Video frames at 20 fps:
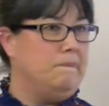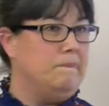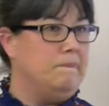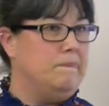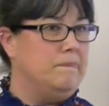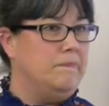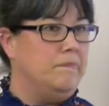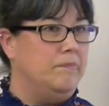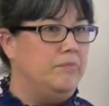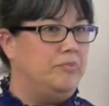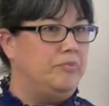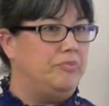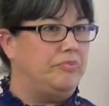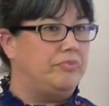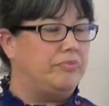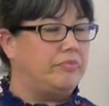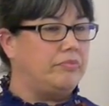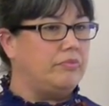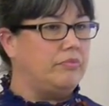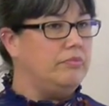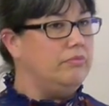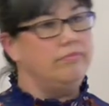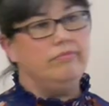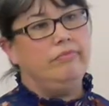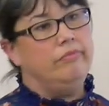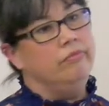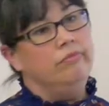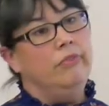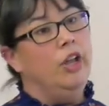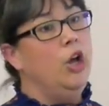French as well?
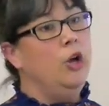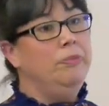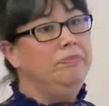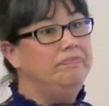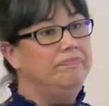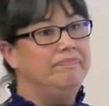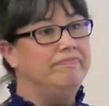No.